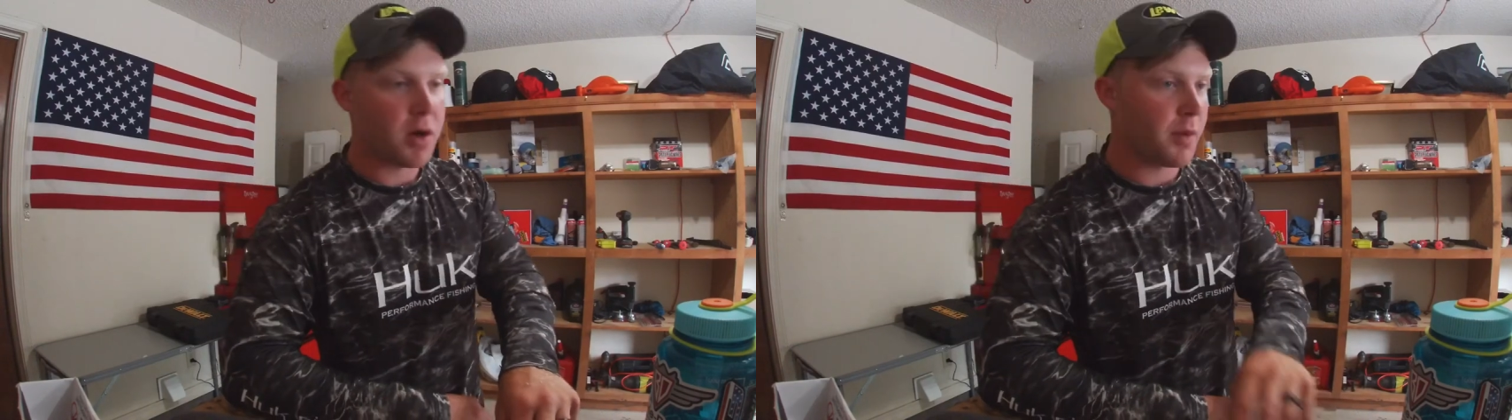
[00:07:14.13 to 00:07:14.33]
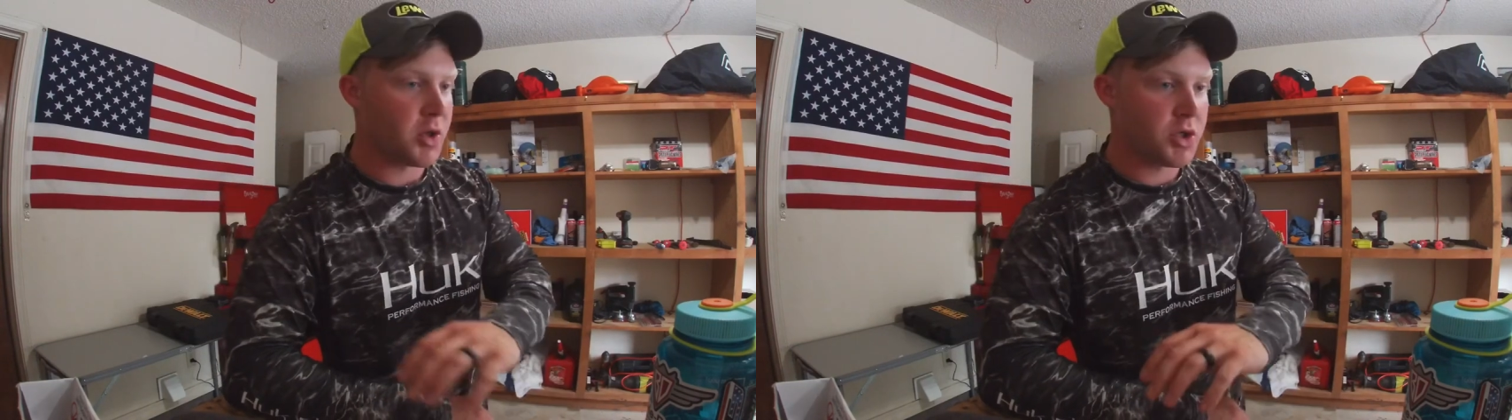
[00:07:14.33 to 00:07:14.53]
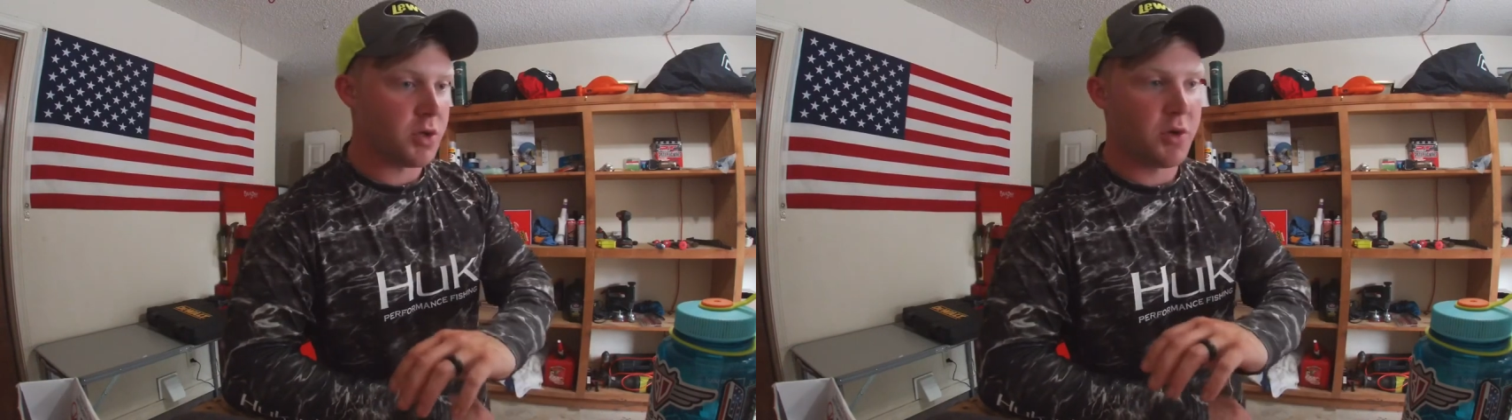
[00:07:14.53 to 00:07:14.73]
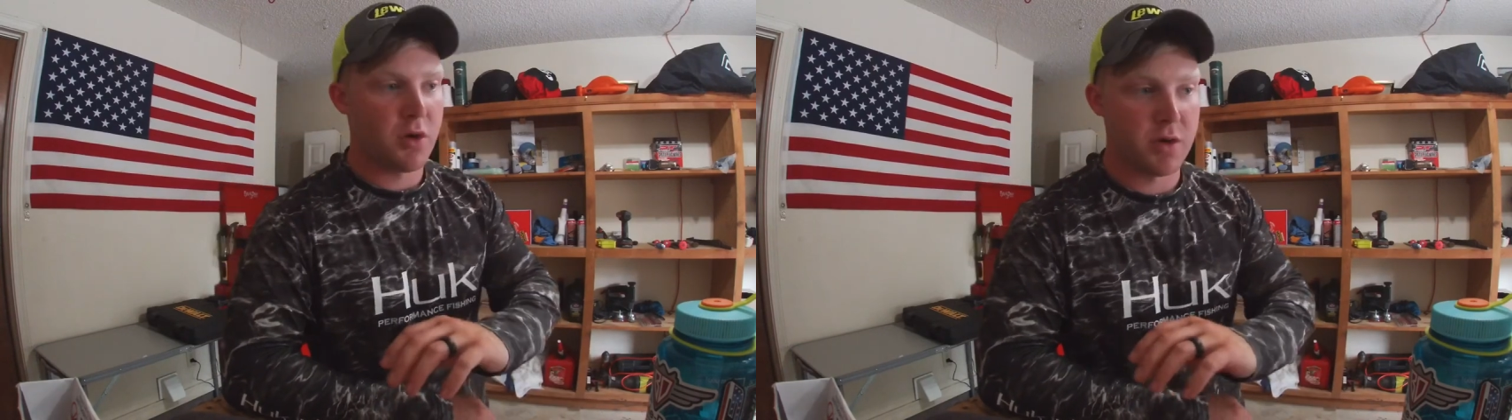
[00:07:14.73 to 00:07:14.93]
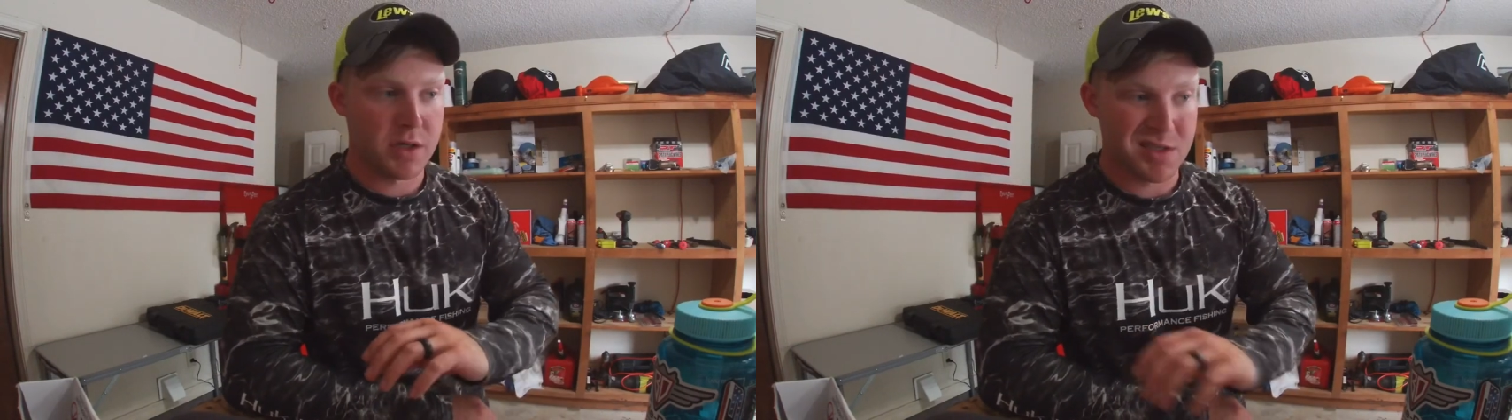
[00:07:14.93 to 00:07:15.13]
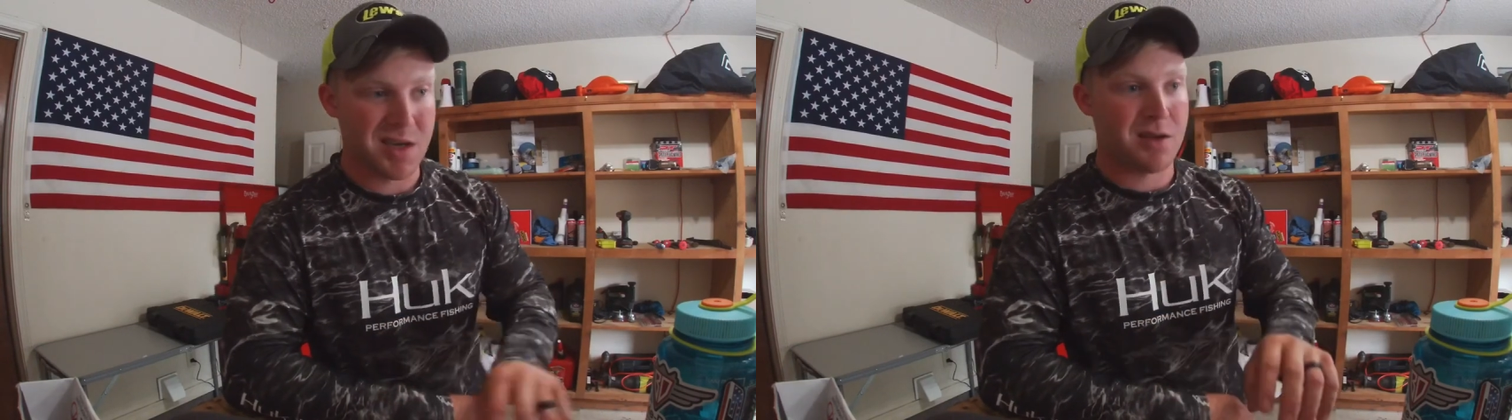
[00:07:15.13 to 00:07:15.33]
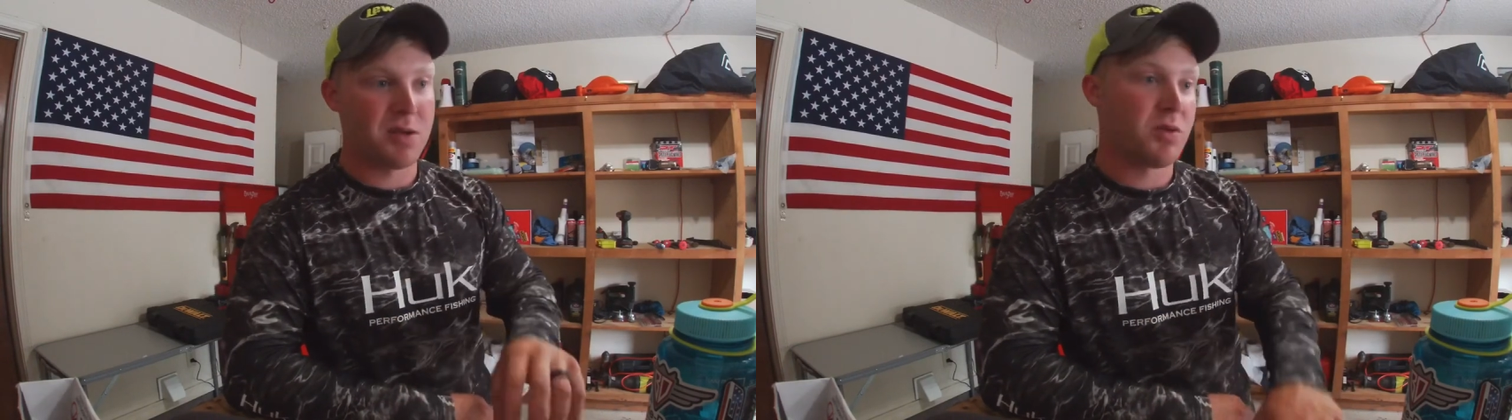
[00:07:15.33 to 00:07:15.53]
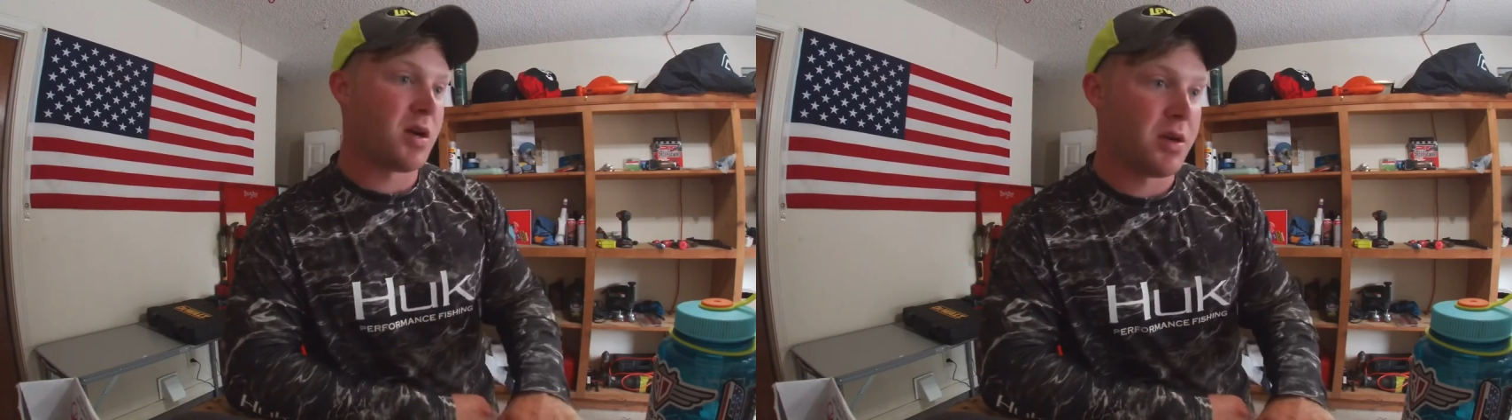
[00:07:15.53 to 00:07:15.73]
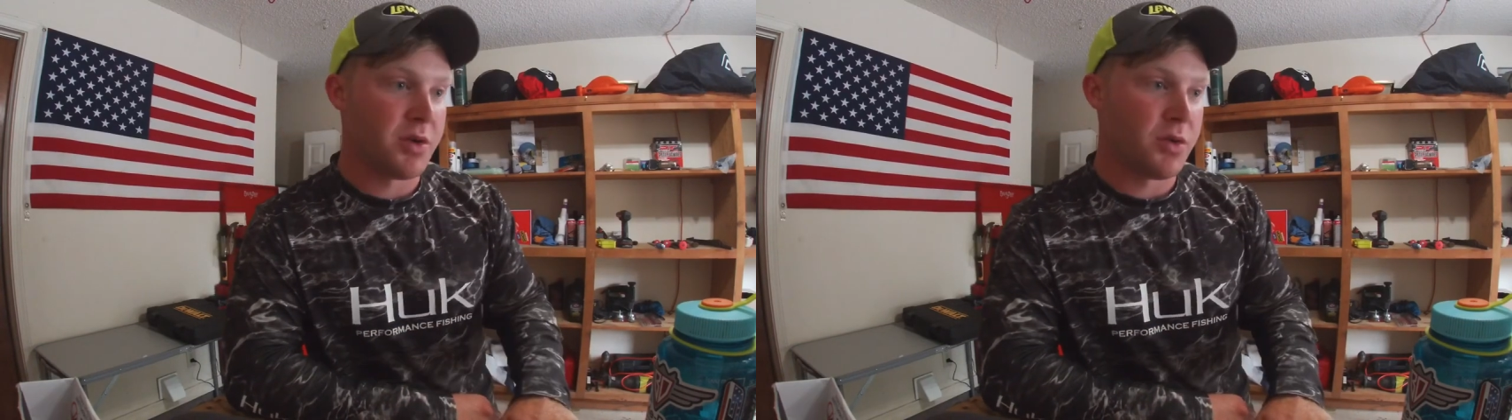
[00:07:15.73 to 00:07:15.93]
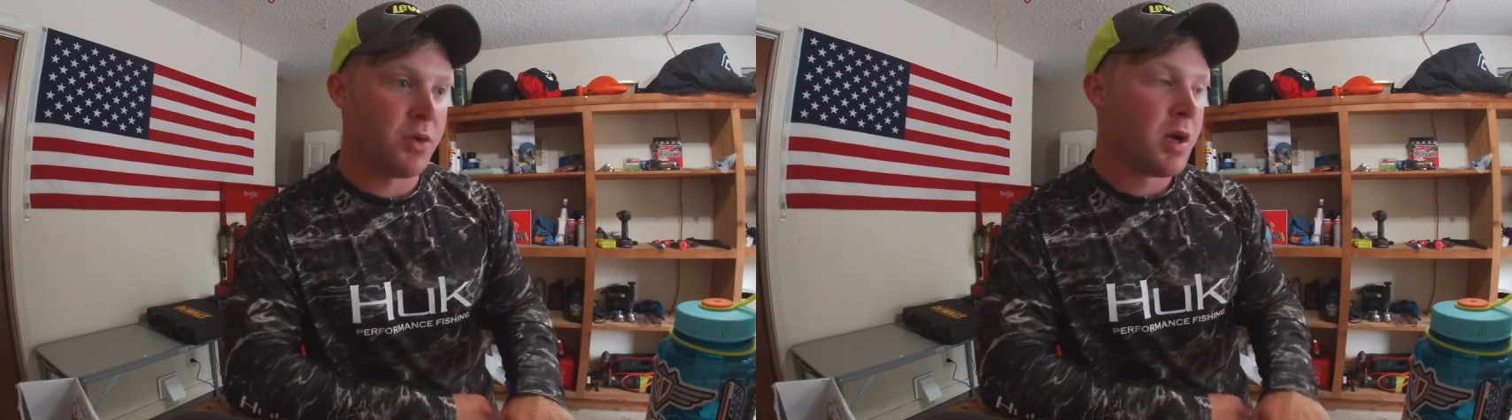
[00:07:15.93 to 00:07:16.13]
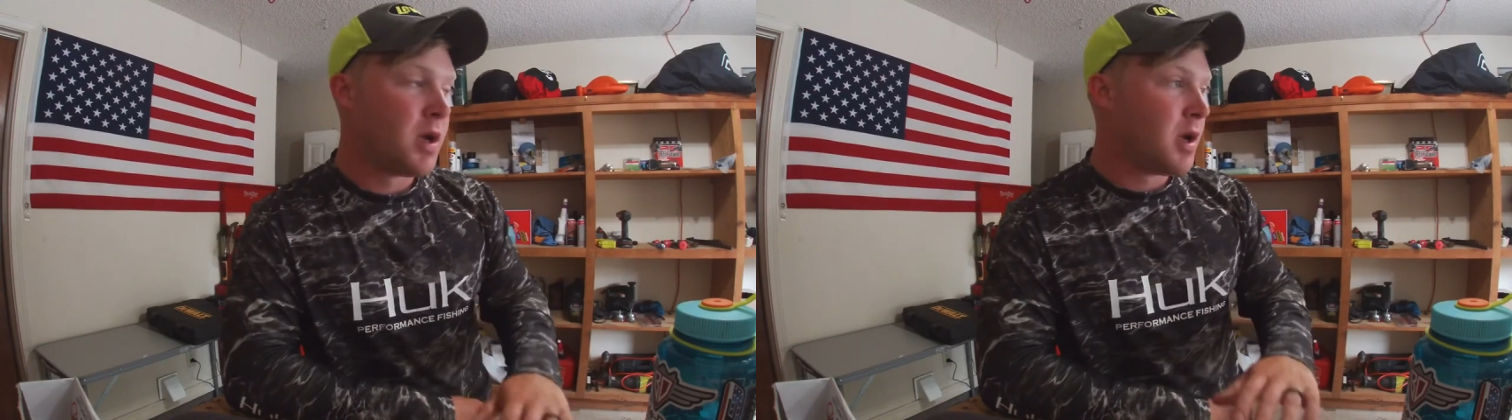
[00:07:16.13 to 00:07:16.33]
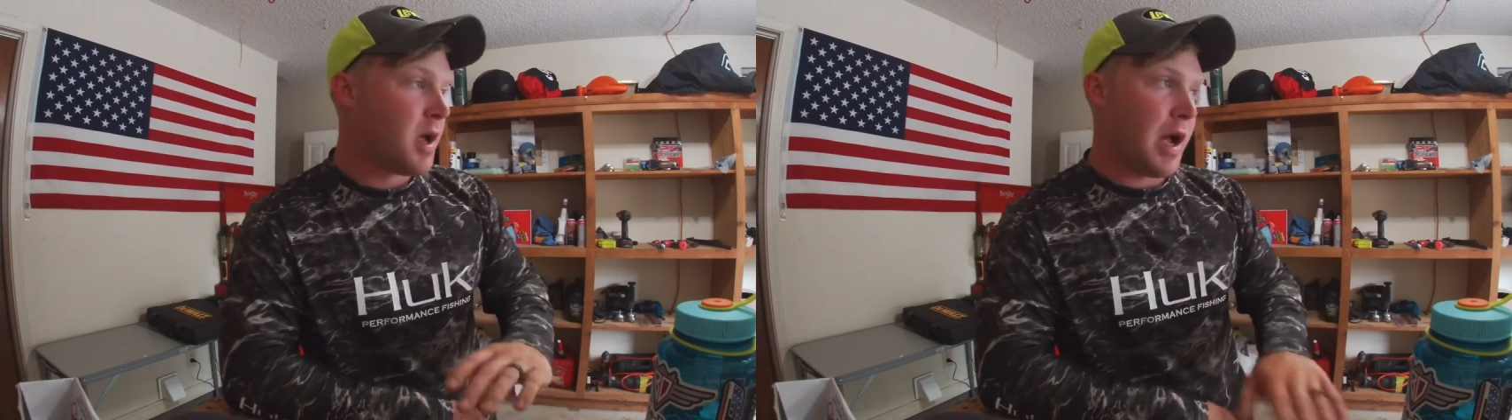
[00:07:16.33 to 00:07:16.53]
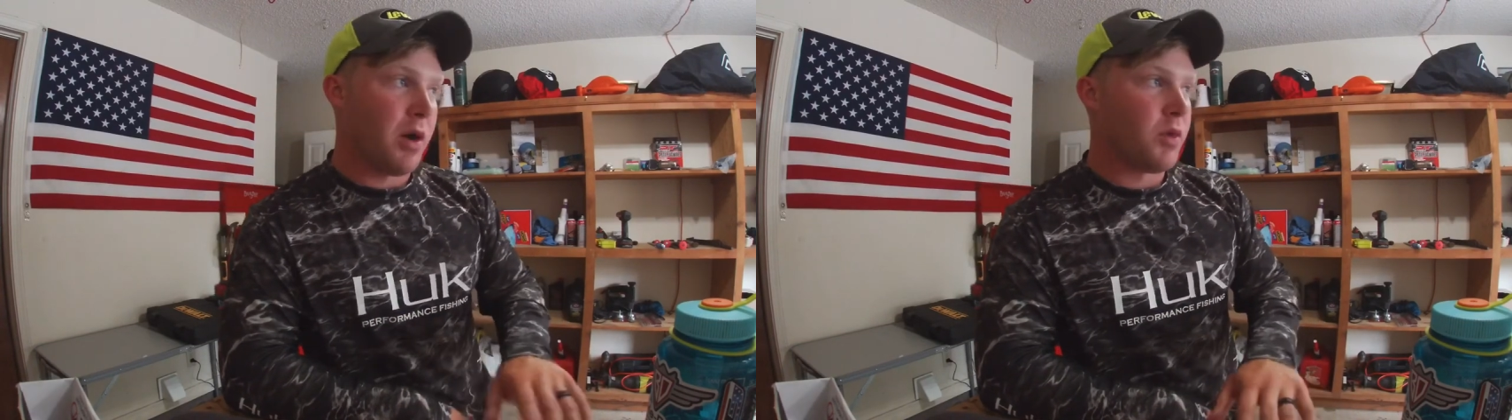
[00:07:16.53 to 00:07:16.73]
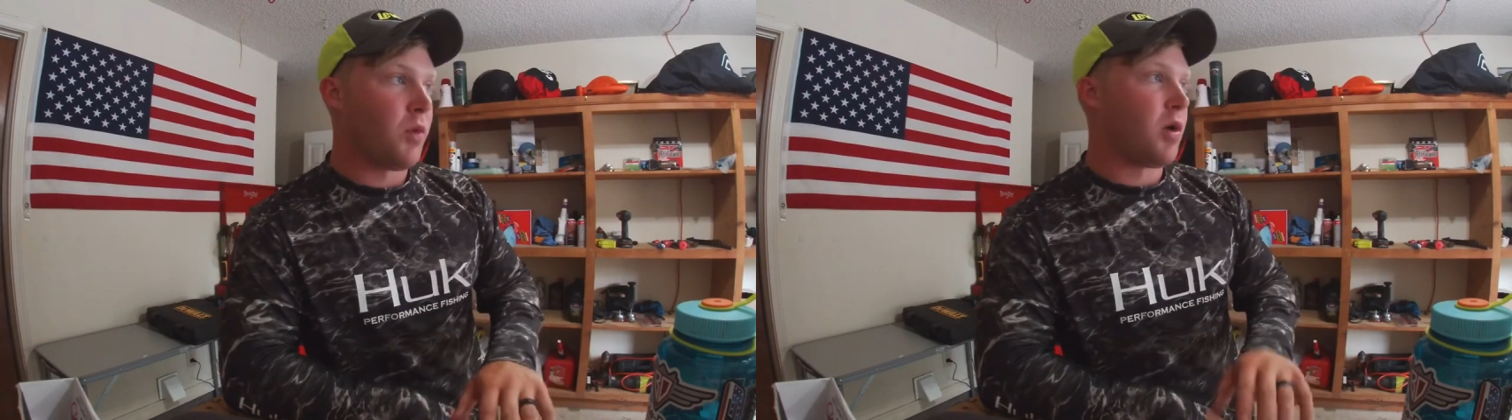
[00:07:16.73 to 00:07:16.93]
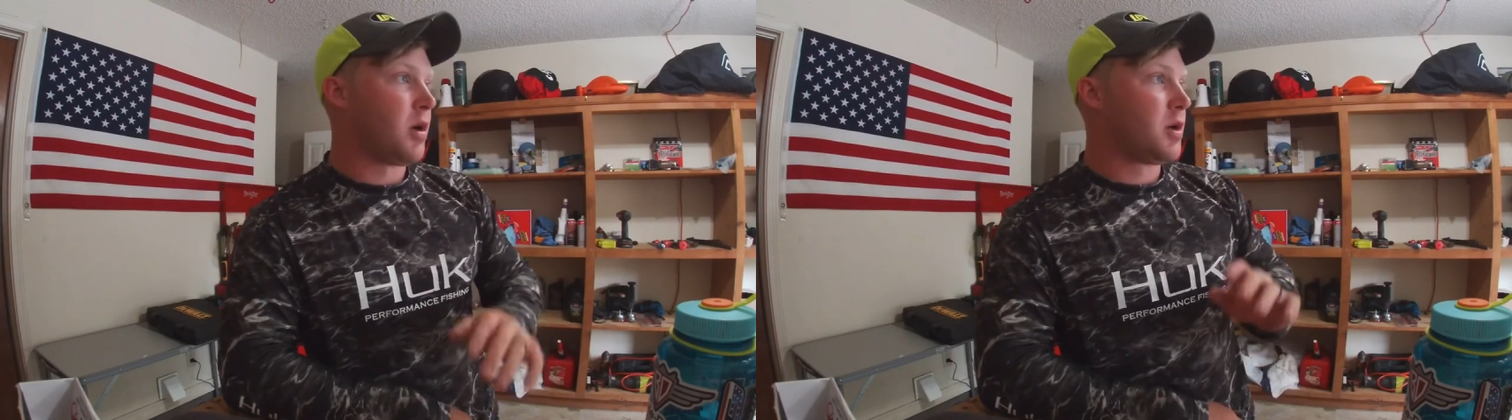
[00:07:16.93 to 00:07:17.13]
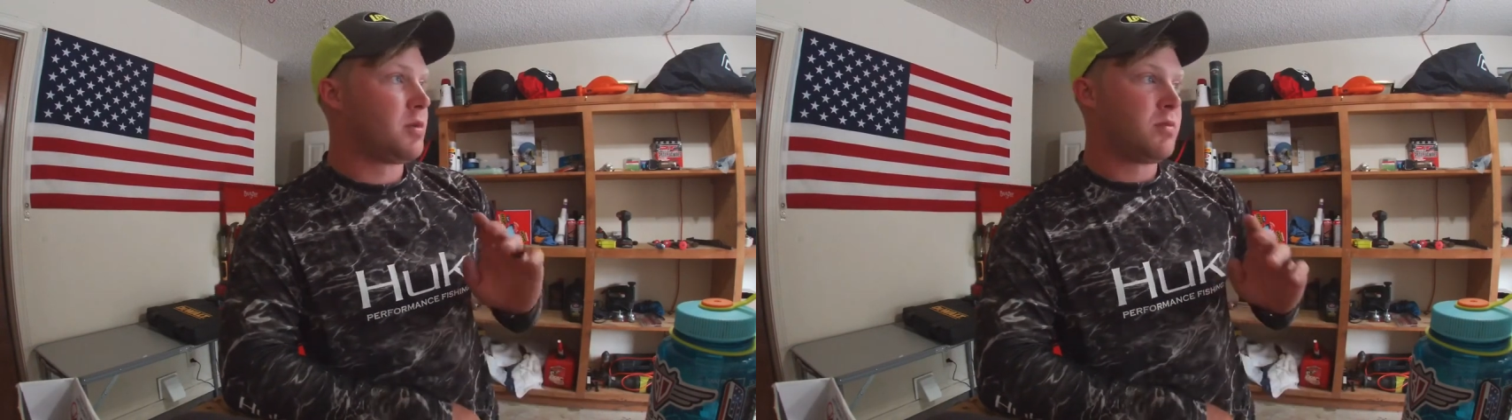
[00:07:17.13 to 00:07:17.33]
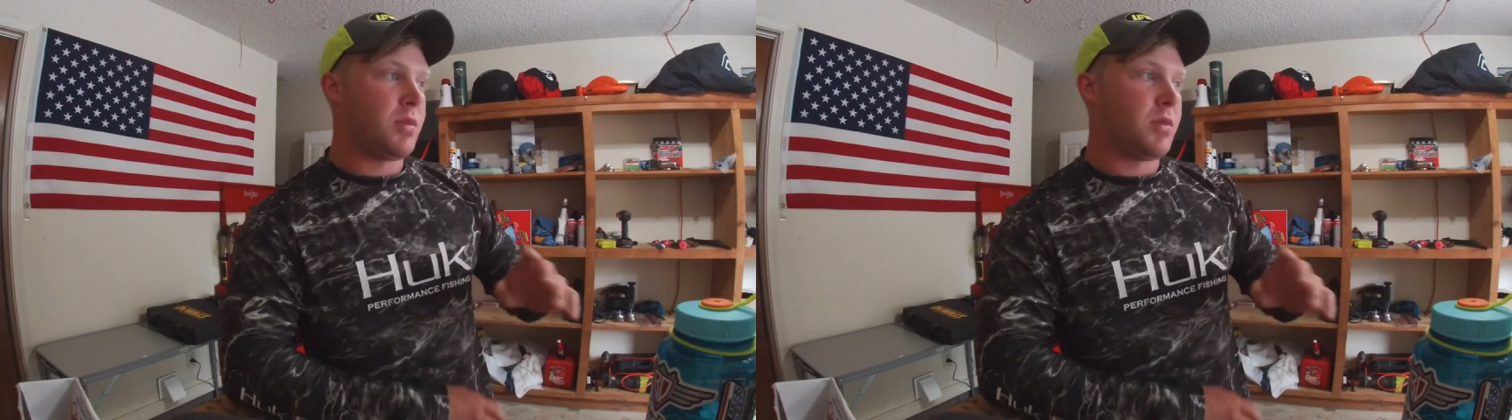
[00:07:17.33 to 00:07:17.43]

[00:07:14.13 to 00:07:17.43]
I'm gonna show you exactly what I do out in the water.